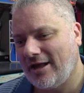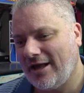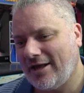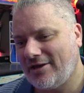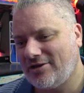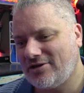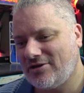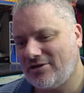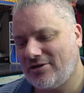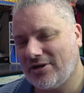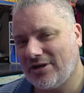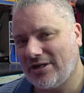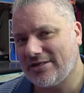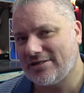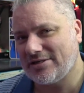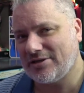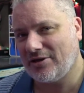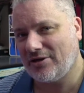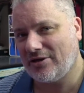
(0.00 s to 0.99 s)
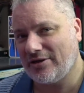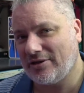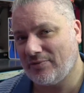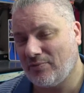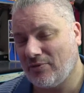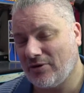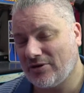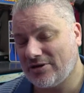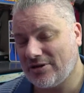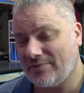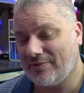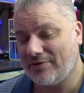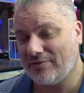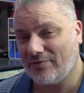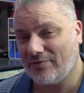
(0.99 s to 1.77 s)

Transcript: as you guys know that watched some of the